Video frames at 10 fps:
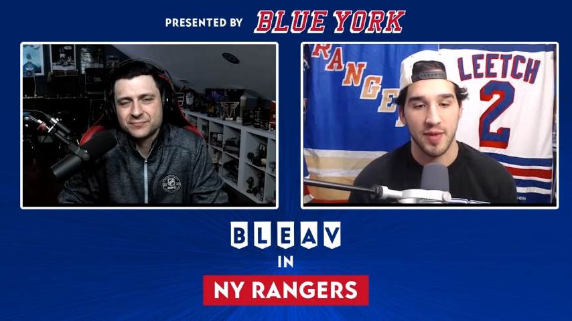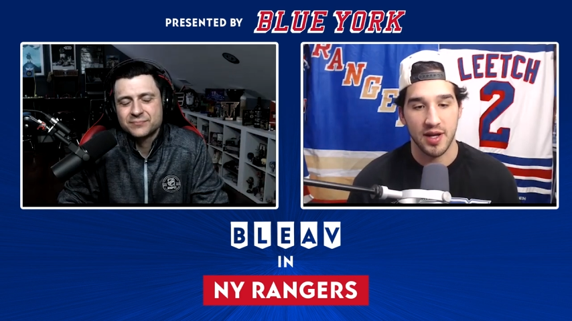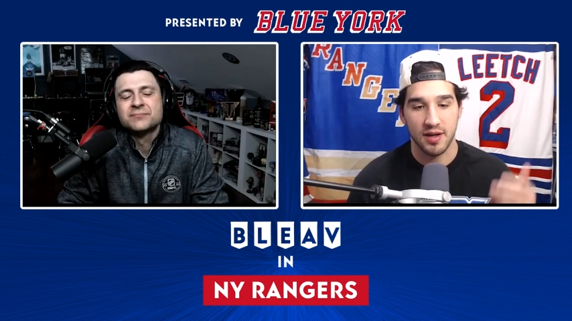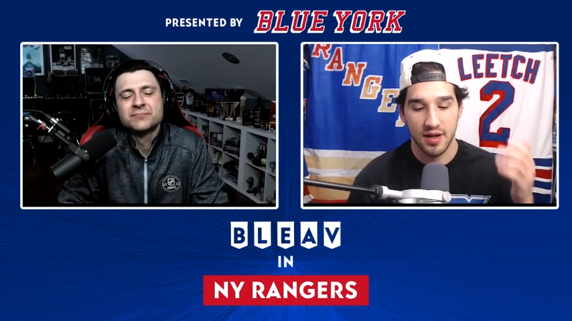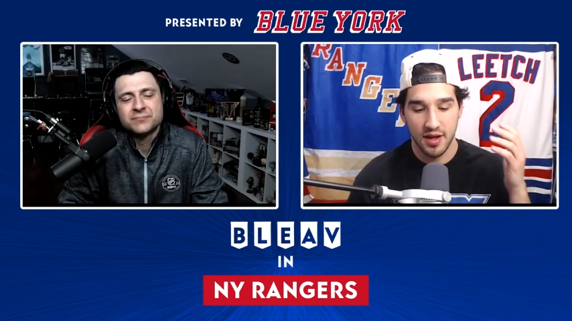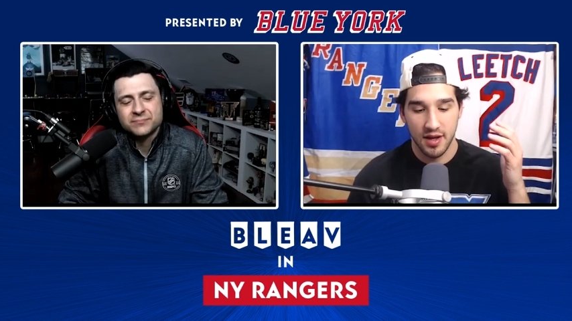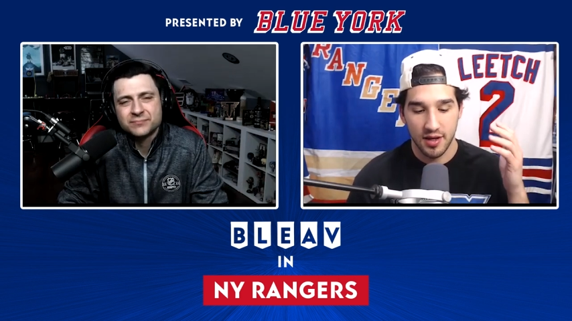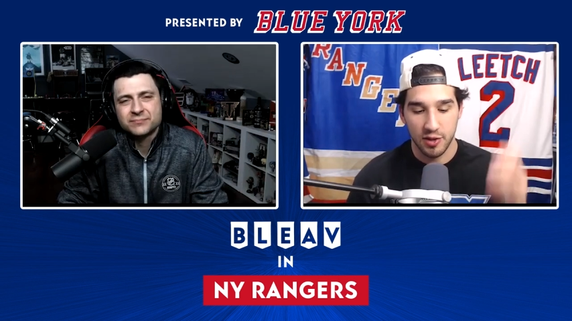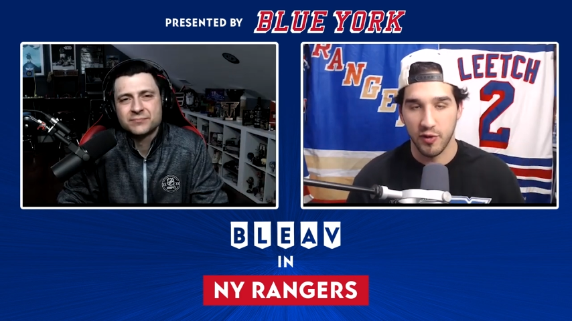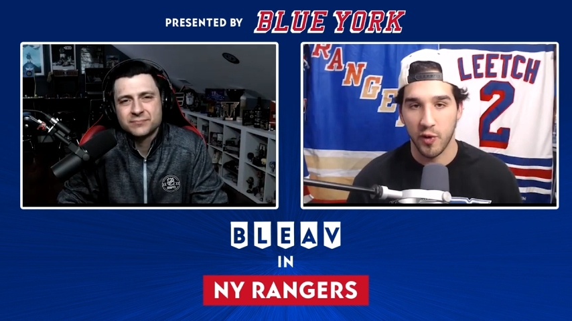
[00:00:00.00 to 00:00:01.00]
Speaker 1: mean,
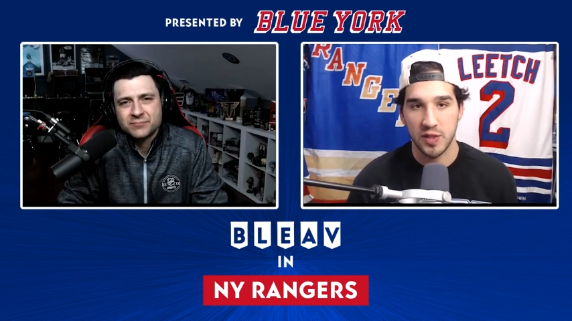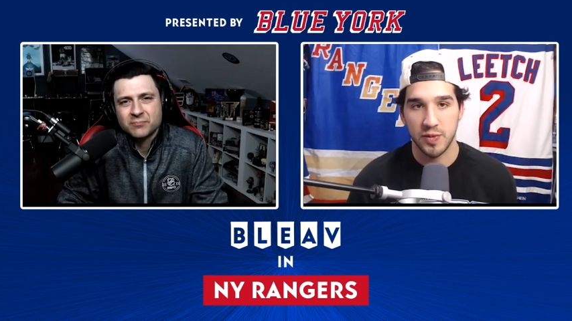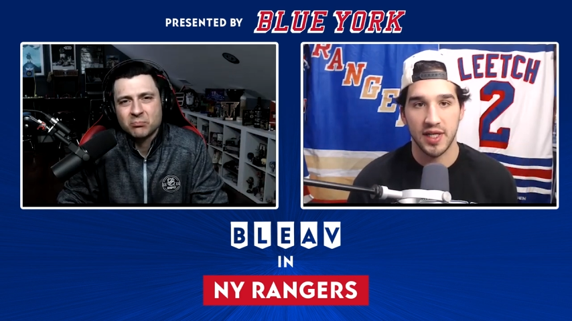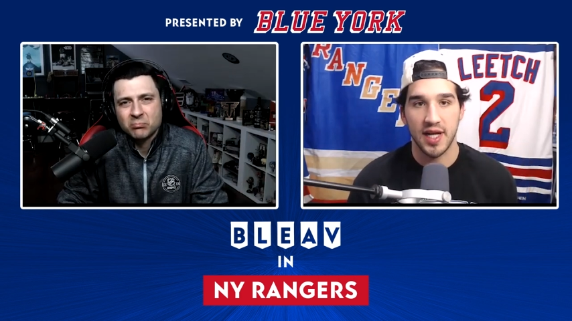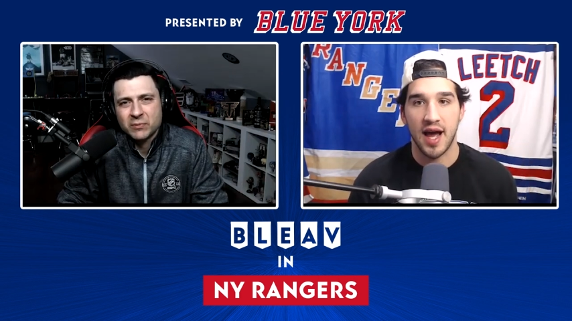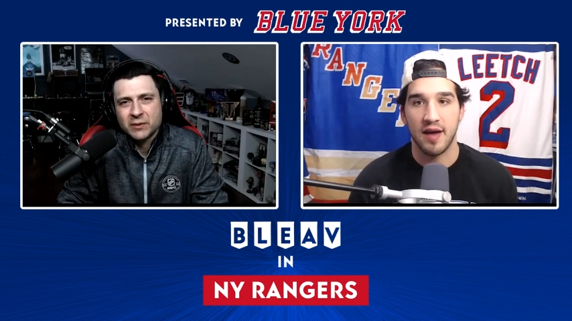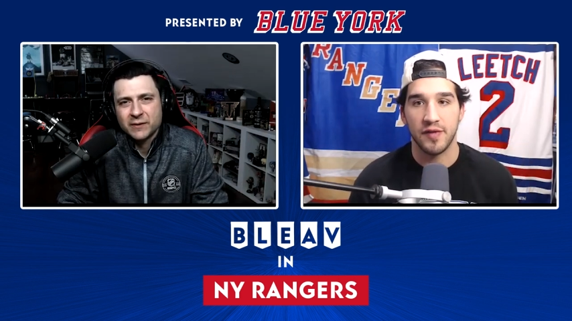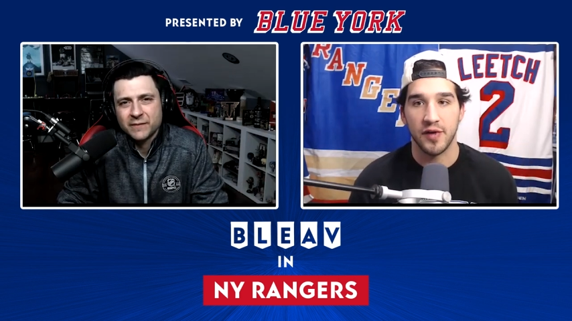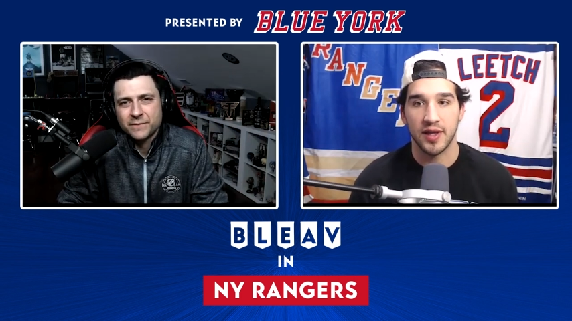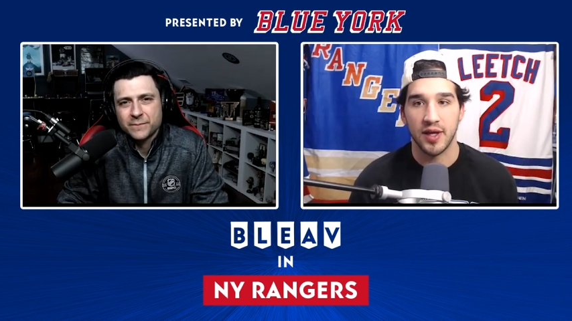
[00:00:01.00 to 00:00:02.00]
you've always been a guy I
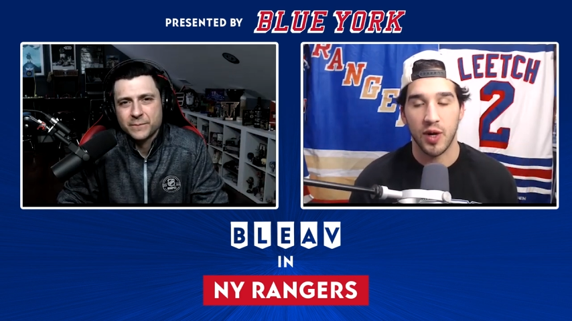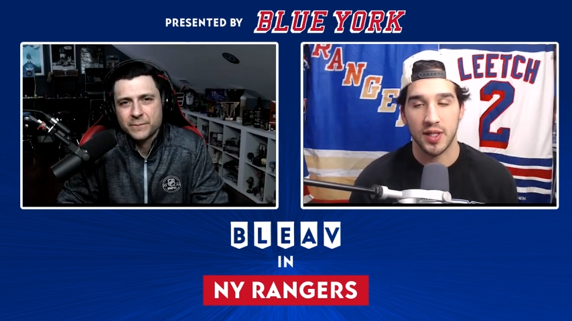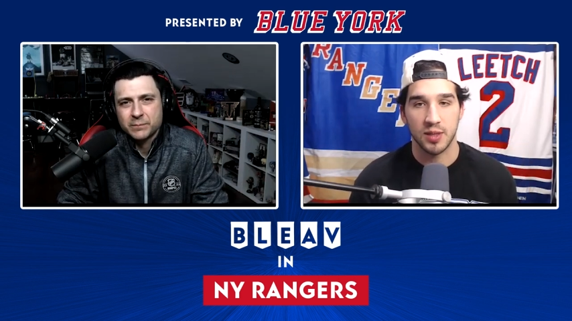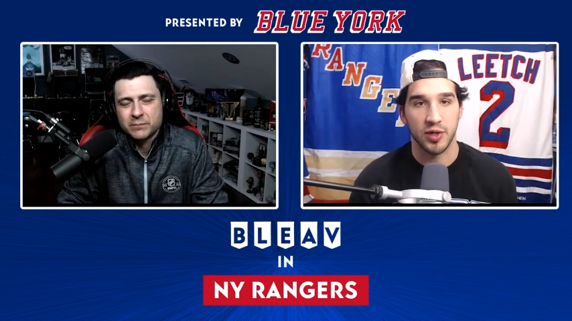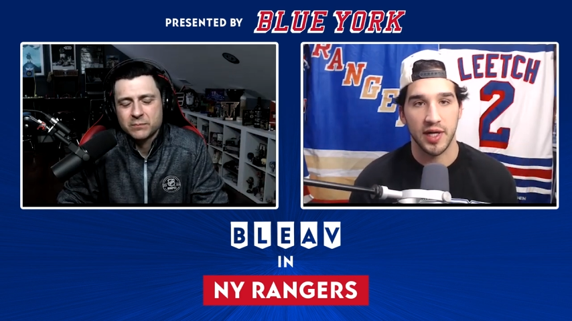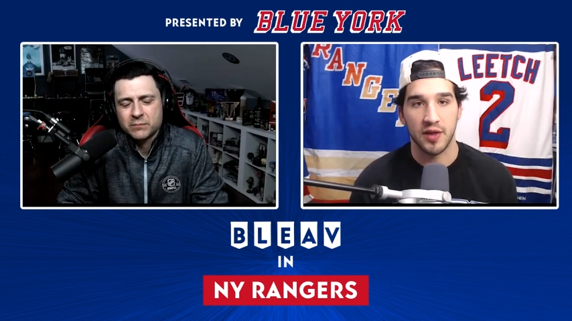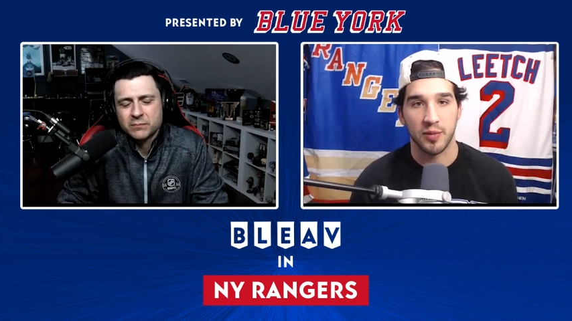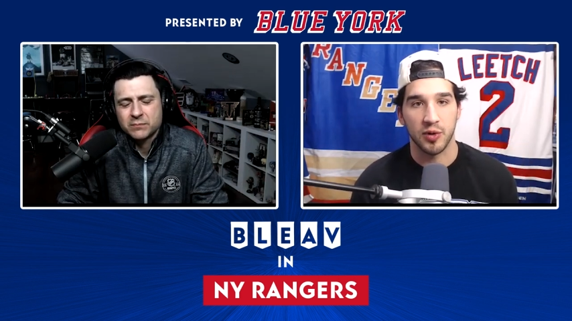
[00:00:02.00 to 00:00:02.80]
feel like that wants to bring out the